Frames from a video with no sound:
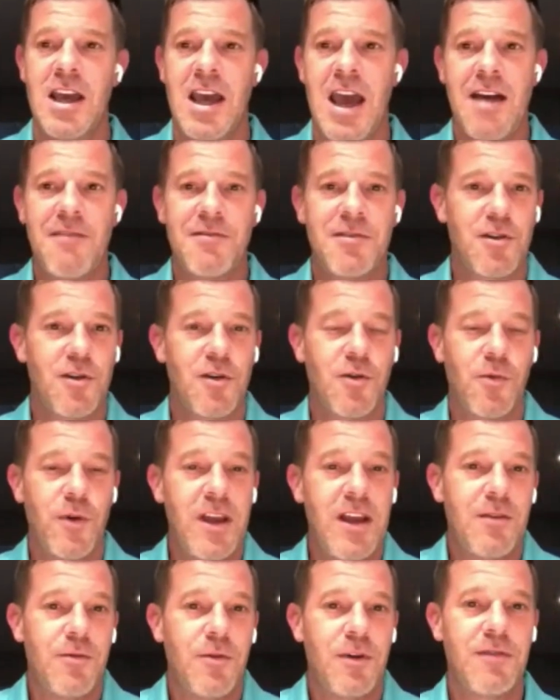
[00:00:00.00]
After a
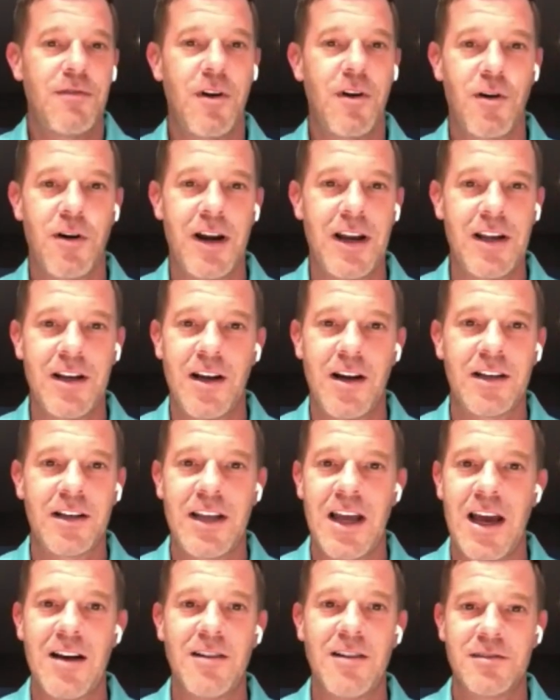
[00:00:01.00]
week, we've already knocked
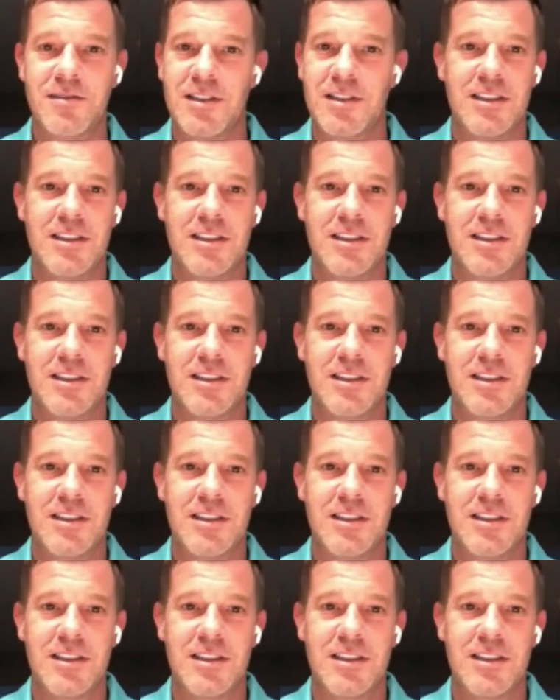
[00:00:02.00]
out the